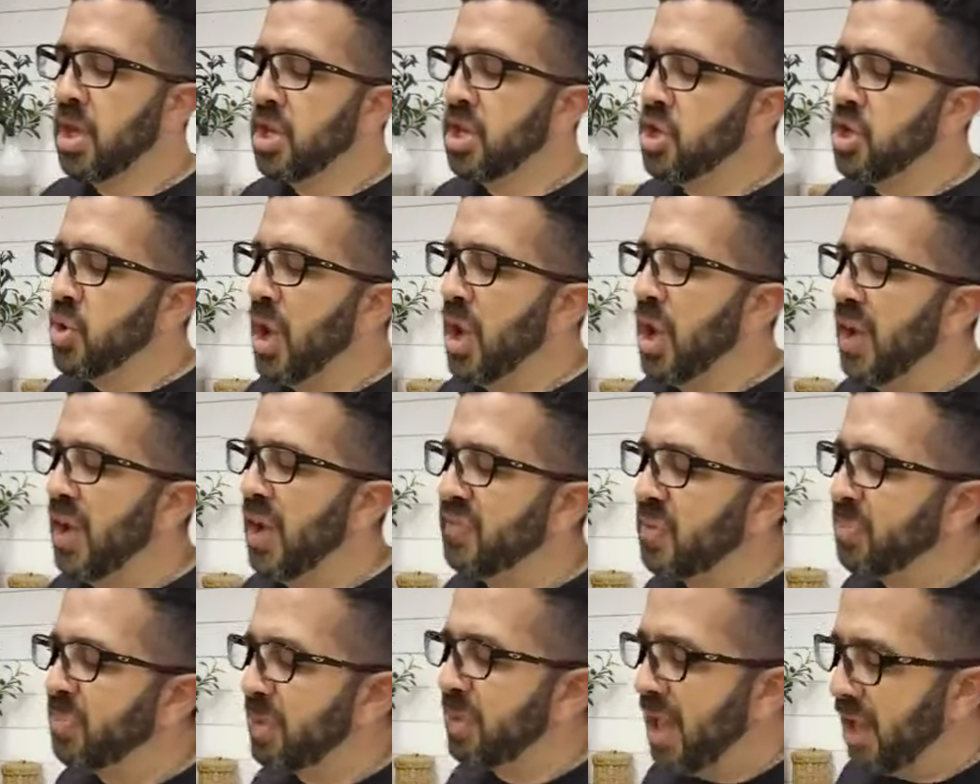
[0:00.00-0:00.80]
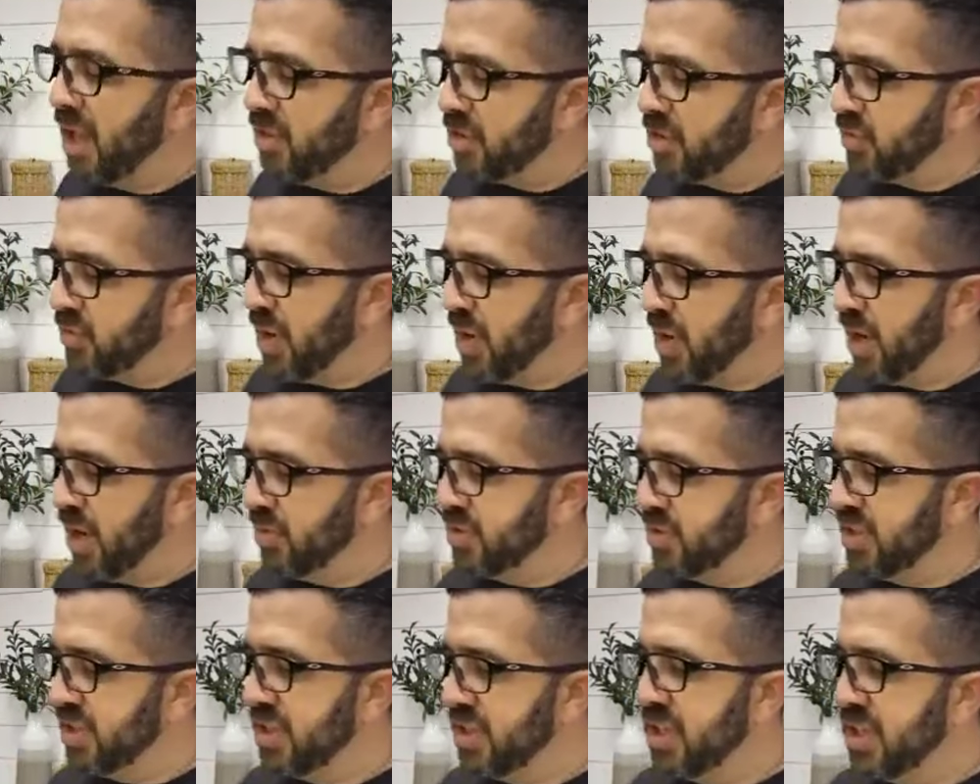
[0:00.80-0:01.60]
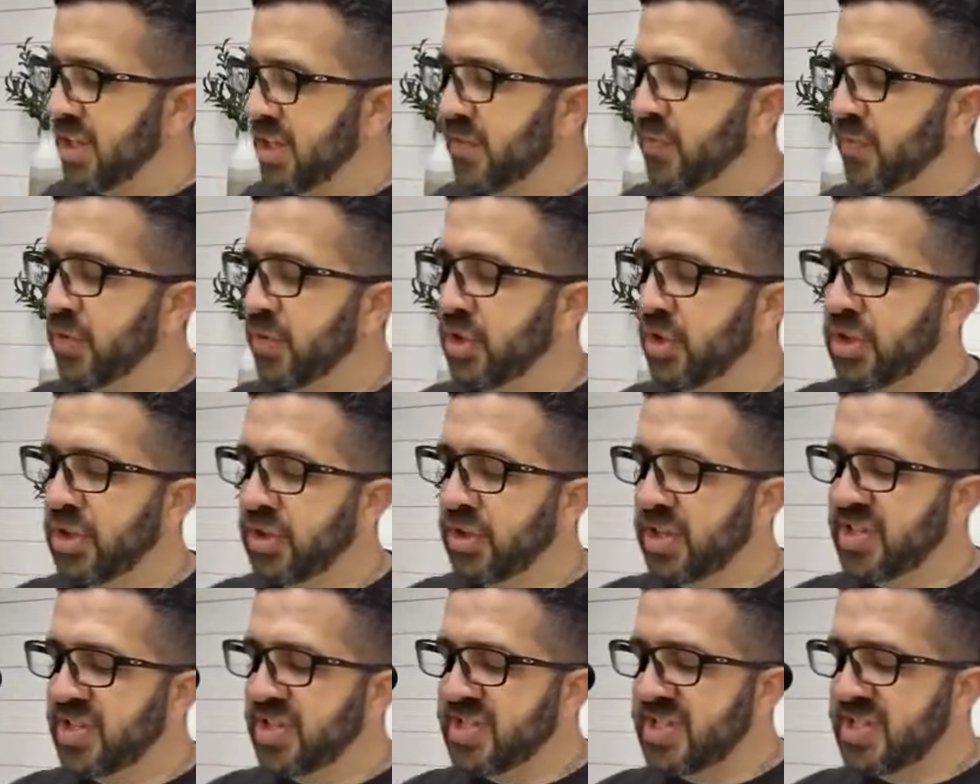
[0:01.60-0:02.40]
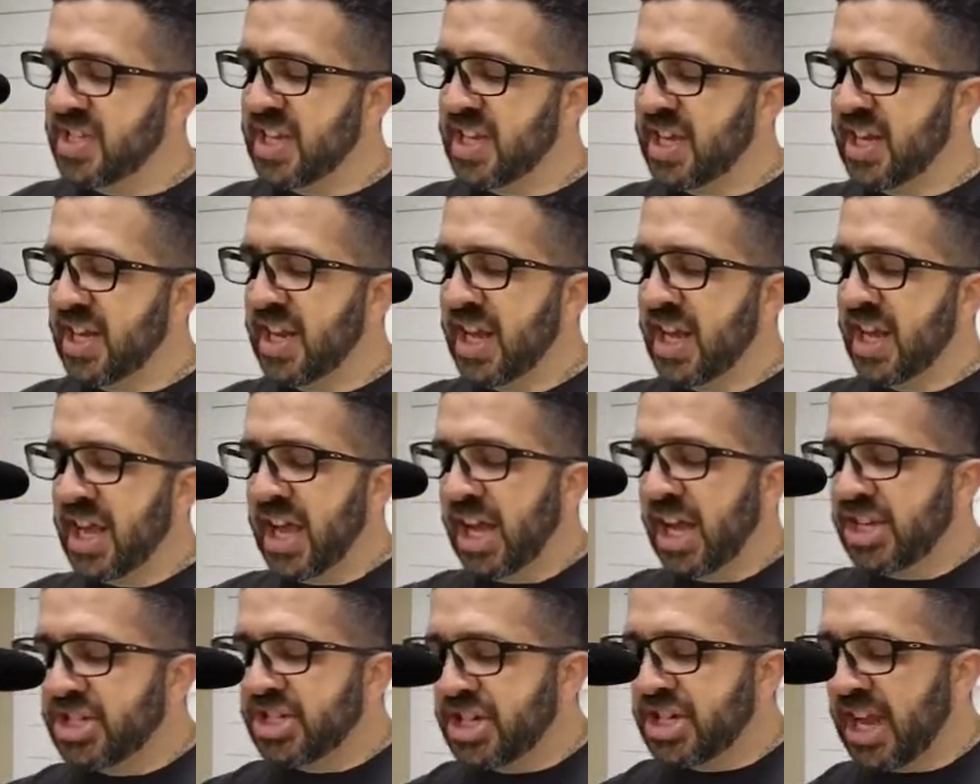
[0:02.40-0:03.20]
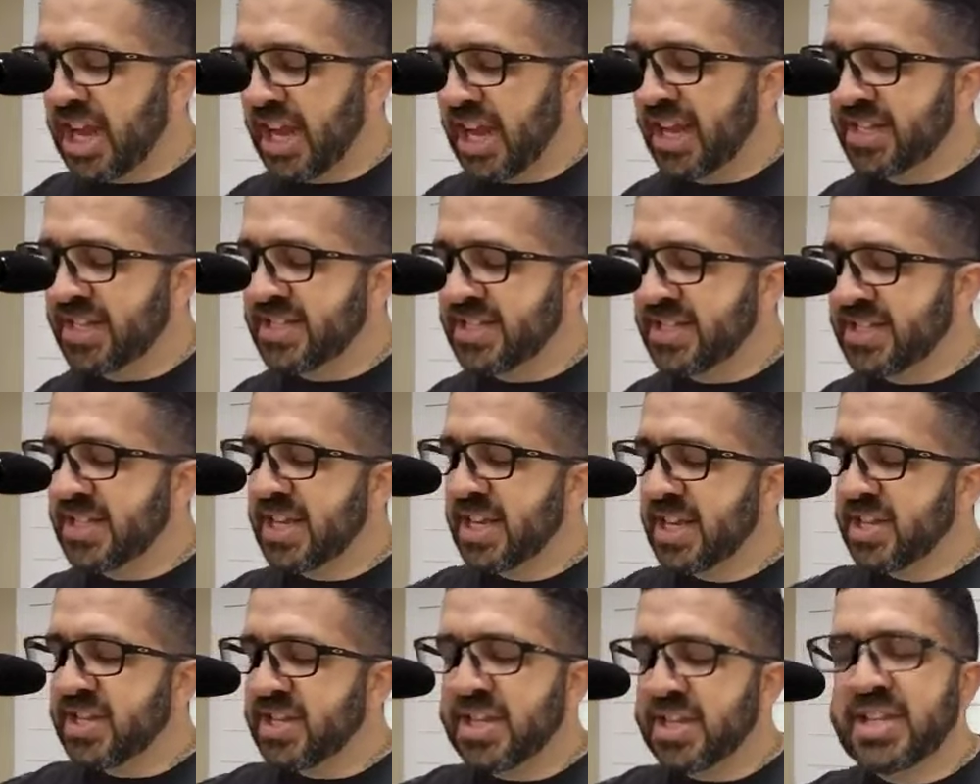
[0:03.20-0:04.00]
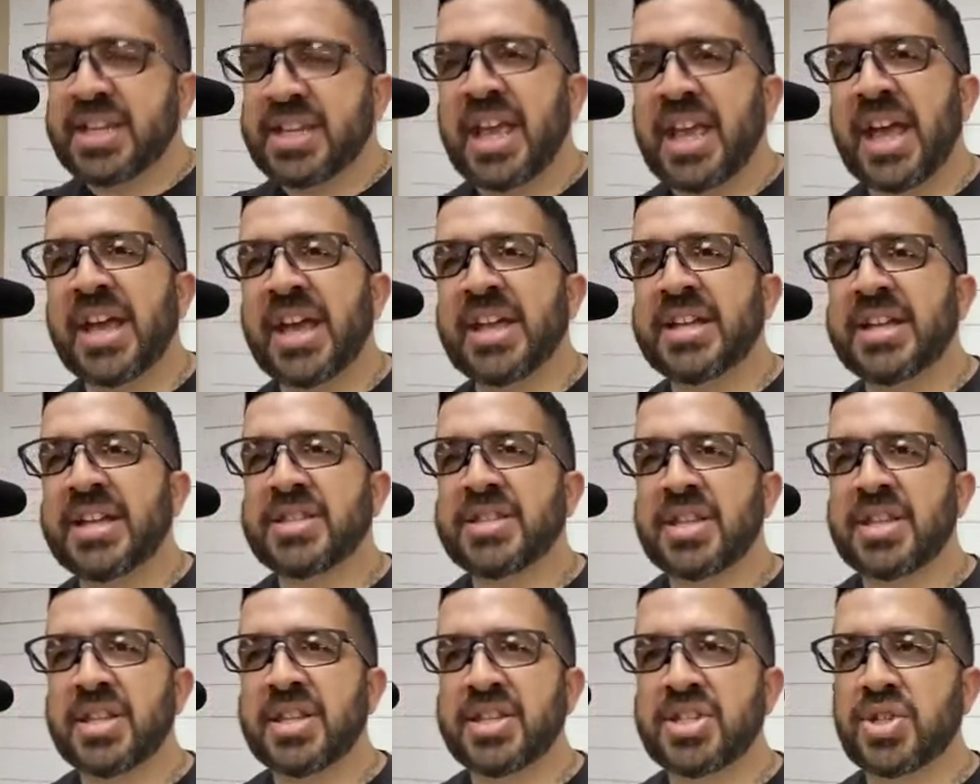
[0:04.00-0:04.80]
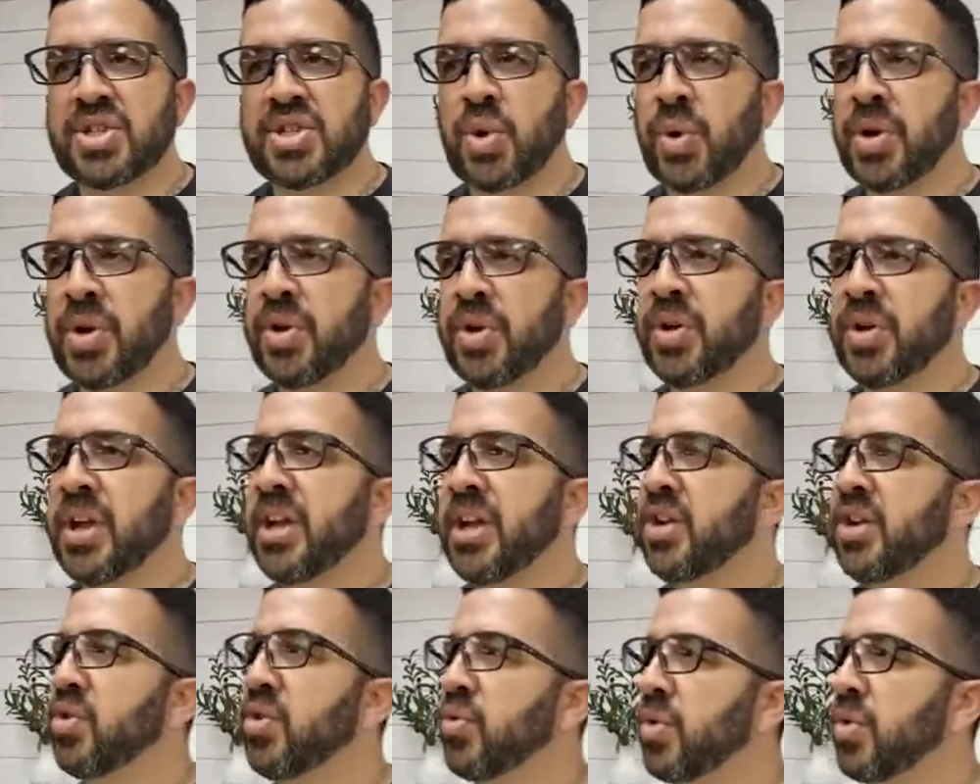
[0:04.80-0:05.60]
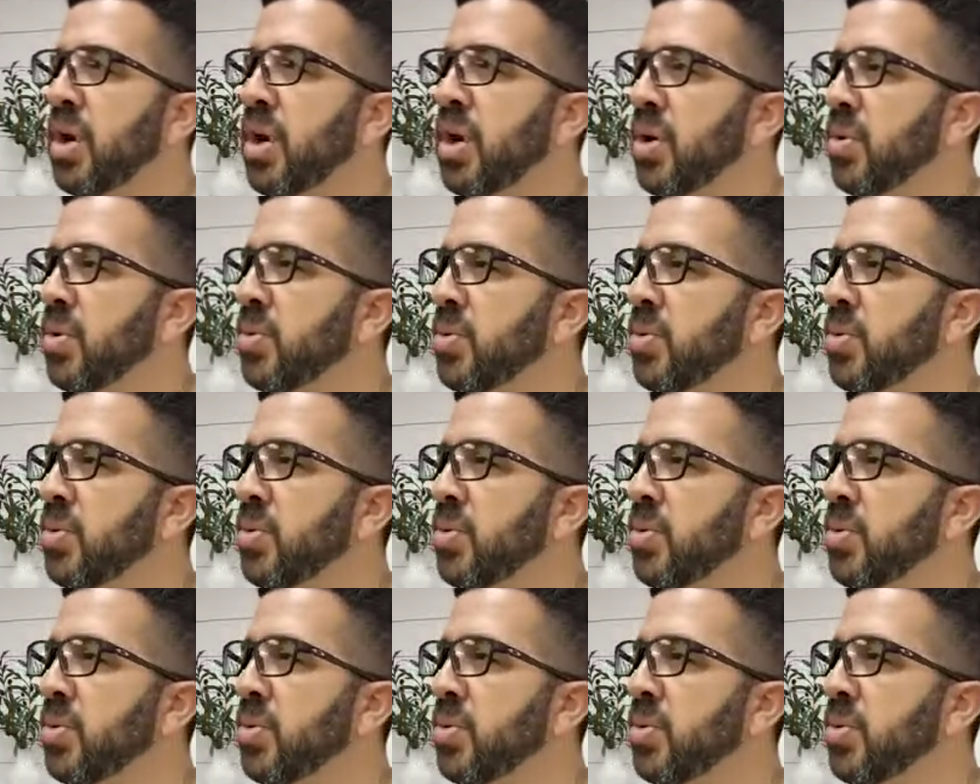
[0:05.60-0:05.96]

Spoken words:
You have to plow the ground to give the seed a chance to get into the soil and grow.